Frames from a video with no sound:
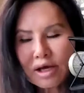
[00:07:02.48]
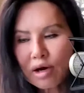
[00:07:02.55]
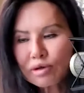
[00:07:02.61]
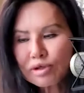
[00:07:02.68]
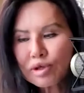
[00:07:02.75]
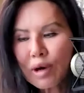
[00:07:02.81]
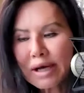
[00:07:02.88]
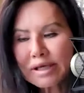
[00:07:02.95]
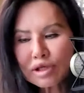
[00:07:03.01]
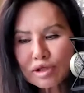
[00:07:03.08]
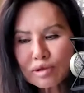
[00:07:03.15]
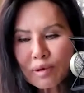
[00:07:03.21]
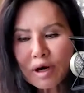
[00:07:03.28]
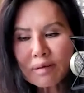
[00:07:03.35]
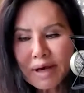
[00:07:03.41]
so I just
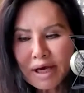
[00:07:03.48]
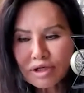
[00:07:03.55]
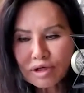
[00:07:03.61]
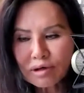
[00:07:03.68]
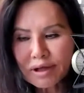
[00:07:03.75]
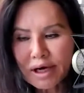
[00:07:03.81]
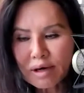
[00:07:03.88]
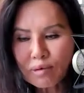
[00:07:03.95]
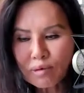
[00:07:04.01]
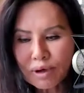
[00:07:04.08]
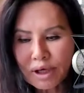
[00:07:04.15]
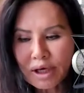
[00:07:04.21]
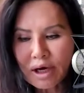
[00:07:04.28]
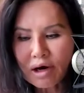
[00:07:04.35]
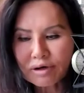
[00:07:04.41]
want to make sure that
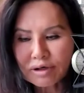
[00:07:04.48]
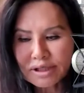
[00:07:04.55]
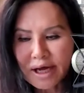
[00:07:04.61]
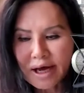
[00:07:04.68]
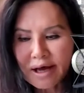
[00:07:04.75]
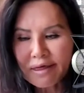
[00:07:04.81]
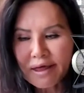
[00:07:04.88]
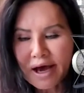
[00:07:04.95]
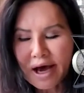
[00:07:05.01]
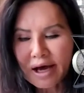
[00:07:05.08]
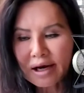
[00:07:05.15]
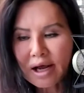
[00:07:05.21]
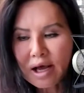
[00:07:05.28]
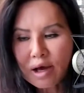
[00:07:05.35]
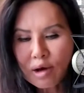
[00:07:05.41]
we understand that
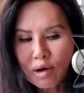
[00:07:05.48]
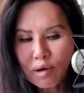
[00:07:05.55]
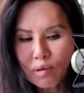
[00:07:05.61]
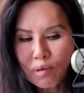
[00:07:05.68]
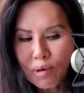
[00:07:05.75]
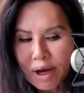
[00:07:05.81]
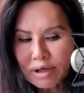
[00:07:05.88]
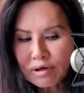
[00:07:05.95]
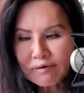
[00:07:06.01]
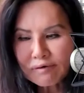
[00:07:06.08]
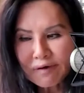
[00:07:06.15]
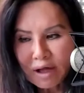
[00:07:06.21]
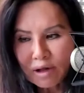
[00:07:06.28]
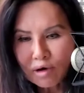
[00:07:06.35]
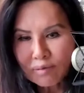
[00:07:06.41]
when you
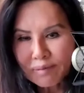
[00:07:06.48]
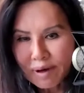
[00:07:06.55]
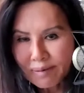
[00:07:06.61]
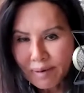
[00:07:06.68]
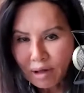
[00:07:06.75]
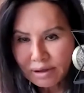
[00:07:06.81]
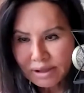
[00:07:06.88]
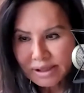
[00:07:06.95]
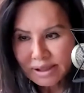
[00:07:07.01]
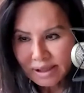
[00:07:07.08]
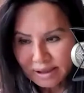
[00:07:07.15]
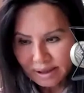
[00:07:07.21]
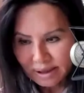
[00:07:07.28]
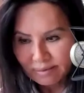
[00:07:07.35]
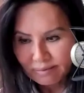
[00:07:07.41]
follow Bimal's
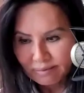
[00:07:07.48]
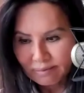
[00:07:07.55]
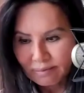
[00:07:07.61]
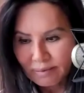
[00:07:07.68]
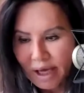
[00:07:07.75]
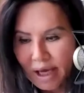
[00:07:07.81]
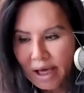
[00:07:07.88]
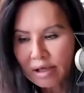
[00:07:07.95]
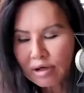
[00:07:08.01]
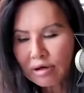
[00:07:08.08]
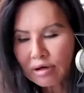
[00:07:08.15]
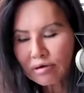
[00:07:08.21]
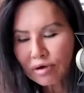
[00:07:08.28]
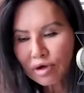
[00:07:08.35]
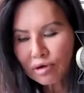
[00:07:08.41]
system, and
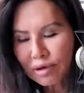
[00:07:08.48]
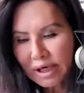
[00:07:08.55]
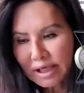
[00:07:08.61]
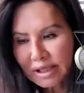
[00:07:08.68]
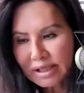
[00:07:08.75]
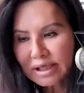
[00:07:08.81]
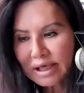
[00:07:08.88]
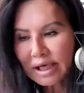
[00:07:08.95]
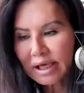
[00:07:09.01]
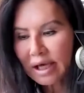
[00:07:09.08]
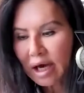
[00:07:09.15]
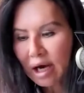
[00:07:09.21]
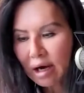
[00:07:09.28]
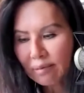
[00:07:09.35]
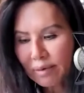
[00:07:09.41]
you can see
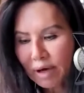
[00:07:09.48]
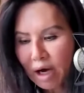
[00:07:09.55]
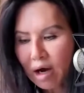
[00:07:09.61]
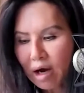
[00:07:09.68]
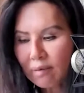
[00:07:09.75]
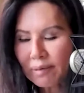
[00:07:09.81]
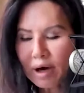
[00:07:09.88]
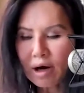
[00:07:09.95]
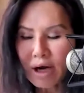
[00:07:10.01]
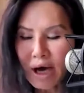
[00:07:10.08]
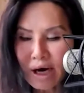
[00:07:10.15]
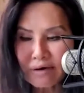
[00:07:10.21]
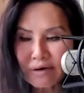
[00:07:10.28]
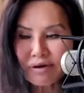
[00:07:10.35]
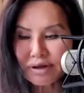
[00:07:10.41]
a
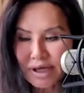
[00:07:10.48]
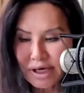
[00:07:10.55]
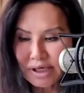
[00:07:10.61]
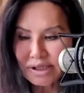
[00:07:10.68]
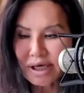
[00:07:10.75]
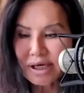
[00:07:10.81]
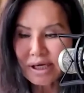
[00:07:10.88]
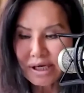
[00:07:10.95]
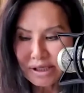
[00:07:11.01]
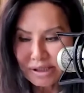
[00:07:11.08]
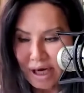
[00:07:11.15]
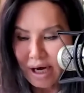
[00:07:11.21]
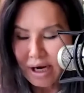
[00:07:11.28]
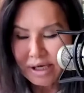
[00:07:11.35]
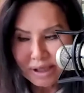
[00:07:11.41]
lot of the things that he's
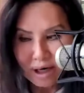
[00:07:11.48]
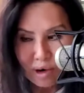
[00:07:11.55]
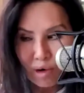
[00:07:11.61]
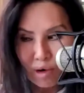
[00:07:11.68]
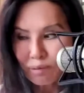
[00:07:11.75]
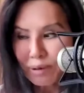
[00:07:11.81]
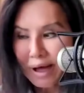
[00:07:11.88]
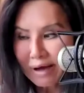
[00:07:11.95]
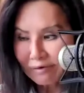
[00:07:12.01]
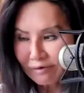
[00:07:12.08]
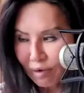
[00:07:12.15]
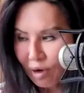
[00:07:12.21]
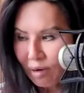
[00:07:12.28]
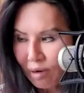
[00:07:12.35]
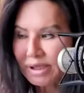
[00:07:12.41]
got a whole
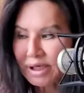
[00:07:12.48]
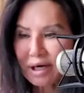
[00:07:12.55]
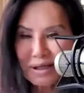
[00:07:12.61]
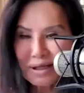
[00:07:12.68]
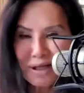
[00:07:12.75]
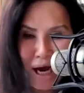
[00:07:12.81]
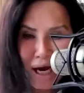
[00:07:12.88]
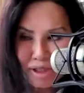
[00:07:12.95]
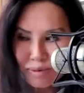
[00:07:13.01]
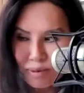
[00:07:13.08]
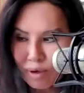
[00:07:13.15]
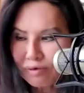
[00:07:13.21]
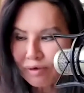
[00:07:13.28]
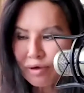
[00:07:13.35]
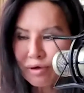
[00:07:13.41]
platform, he's got a
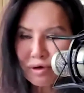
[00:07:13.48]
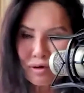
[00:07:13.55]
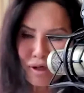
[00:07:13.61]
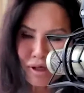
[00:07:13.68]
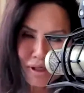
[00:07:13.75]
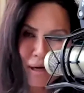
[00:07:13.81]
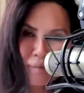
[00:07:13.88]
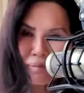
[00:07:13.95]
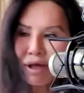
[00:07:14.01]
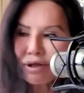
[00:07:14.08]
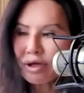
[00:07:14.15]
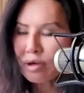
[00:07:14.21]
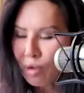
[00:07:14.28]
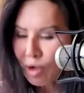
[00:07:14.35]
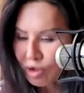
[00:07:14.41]
dashboard for you, he's got
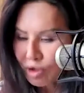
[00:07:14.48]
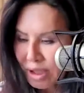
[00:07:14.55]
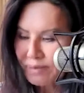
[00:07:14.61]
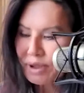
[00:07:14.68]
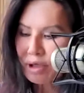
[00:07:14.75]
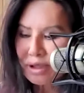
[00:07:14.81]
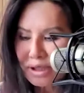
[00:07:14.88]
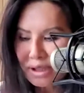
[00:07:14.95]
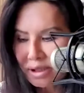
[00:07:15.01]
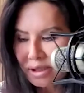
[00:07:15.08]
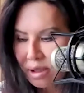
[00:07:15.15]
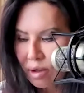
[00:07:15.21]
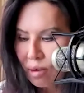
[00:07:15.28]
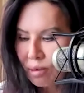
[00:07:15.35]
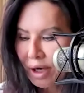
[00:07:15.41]
monthly workshops, all these things
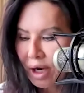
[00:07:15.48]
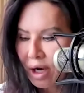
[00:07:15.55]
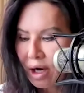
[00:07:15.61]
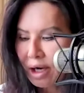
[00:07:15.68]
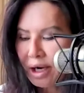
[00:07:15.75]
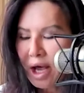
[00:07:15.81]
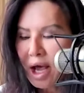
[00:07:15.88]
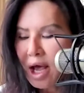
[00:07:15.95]
are going on.